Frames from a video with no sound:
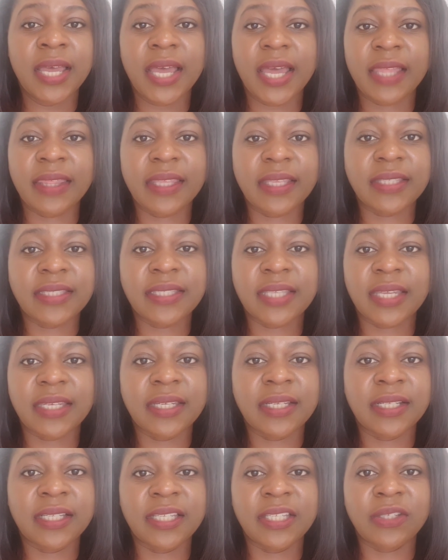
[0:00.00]
and then
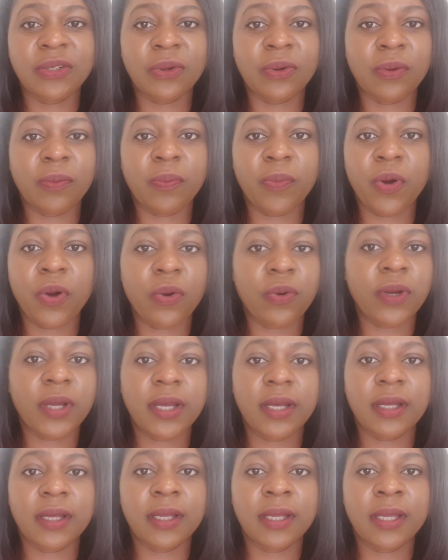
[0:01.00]
suddenly your
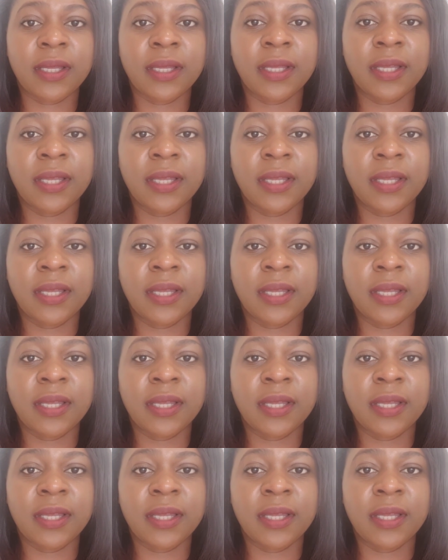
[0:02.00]
poker